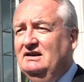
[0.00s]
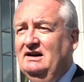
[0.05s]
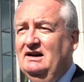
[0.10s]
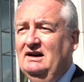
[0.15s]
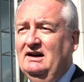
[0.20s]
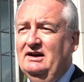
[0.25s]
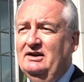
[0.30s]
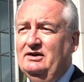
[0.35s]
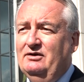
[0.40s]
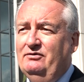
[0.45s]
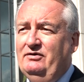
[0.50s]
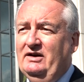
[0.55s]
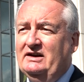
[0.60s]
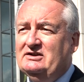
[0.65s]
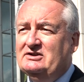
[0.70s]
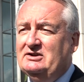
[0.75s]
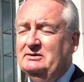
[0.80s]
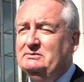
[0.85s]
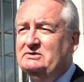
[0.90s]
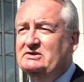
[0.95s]
uh, the
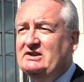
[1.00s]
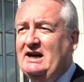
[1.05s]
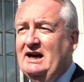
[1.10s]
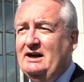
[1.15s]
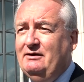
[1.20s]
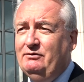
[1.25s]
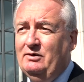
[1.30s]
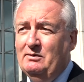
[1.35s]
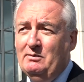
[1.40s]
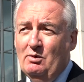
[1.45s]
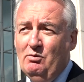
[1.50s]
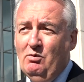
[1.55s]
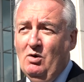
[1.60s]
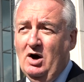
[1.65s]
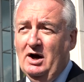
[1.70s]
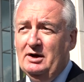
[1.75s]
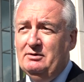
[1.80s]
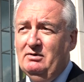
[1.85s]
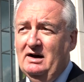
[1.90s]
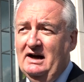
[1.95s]
victims came from a
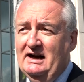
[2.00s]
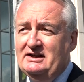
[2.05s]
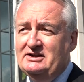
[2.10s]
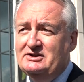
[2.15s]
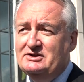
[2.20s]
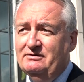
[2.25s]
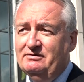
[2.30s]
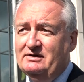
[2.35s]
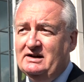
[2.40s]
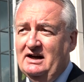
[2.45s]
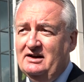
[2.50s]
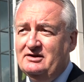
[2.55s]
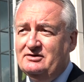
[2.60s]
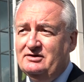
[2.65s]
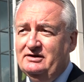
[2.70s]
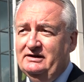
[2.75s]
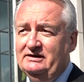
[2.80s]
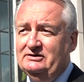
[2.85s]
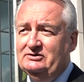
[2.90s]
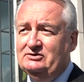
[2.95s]
wide range of
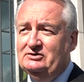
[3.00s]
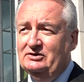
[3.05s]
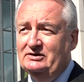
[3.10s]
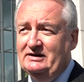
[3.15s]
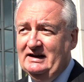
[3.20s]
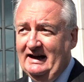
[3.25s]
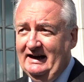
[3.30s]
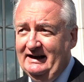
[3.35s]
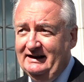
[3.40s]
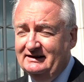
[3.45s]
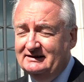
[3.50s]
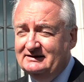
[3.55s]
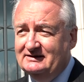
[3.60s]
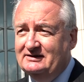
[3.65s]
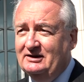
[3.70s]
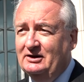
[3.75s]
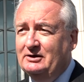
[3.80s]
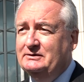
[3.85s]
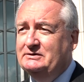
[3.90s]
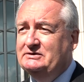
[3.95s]
countries, Sudan
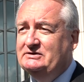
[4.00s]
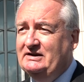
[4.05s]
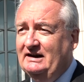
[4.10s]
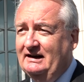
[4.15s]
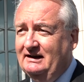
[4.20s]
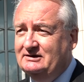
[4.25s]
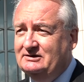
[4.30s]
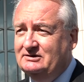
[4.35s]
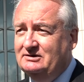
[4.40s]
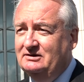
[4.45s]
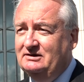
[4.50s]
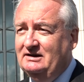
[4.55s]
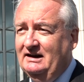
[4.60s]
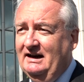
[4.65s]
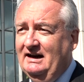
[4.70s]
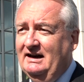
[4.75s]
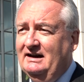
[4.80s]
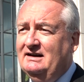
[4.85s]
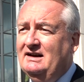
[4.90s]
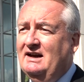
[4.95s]
itself, South
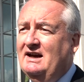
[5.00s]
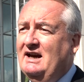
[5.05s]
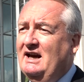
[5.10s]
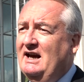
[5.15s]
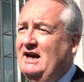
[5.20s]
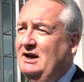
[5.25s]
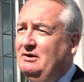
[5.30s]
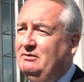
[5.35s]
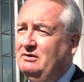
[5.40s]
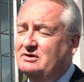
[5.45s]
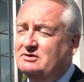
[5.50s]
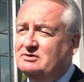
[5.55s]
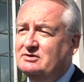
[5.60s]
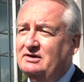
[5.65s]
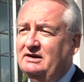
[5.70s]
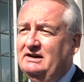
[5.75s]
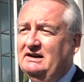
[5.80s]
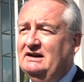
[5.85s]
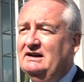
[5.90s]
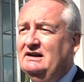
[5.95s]
Sudan,
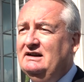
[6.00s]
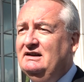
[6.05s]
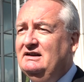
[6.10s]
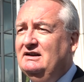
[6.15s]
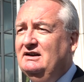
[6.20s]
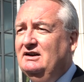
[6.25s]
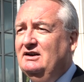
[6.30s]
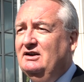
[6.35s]
Eritrea,